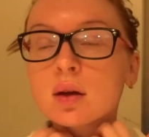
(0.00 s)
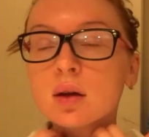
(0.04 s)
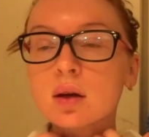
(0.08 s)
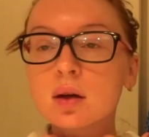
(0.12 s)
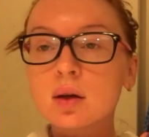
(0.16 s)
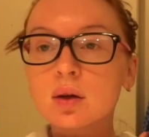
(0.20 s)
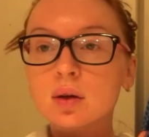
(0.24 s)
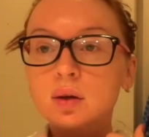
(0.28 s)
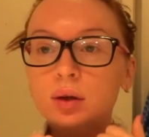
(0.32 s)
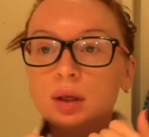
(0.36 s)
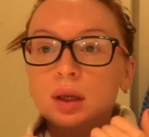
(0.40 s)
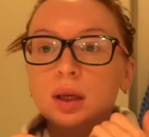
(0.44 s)

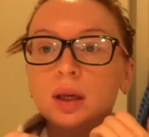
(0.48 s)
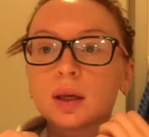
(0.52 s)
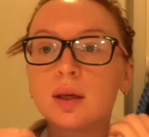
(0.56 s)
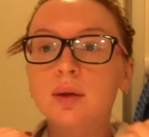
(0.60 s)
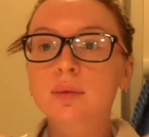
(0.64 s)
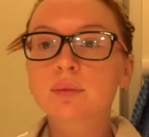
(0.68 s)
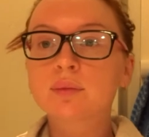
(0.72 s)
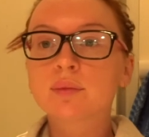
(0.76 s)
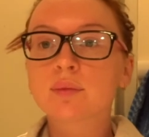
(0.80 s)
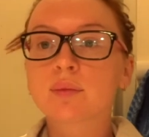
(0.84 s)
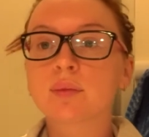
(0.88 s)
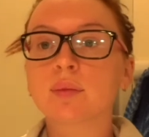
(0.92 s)
Okay,
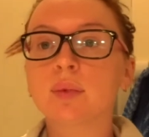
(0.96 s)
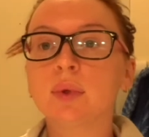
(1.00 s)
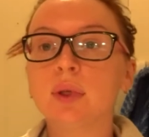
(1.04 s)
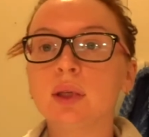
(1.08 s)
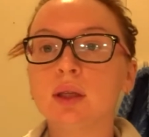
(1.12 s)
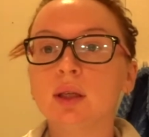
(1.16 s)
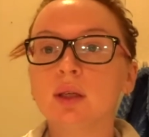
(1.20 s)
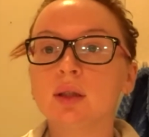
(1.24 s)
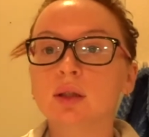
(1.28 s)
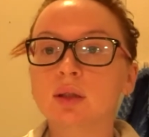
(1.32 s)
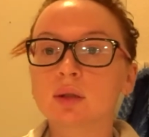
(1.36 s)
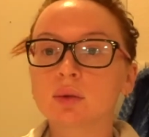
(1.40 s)

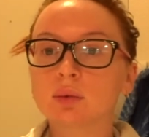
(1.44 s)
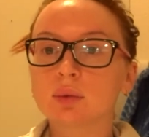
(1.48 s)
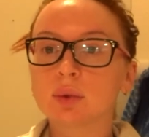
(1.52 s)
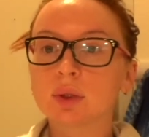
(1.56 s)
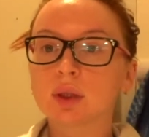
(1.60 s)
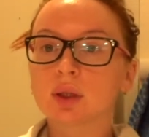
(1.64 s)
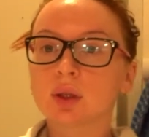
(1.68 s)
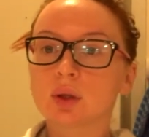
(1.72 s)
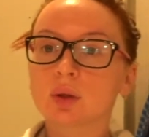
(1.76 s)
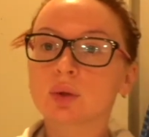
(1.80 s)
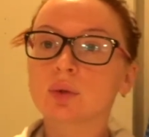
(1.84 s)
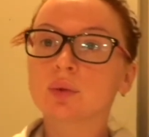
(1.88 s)
here we
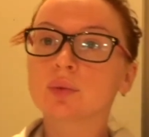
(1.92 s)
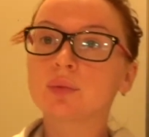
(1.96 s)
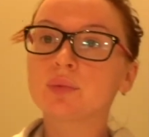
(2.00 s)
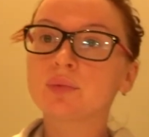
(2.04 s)
go.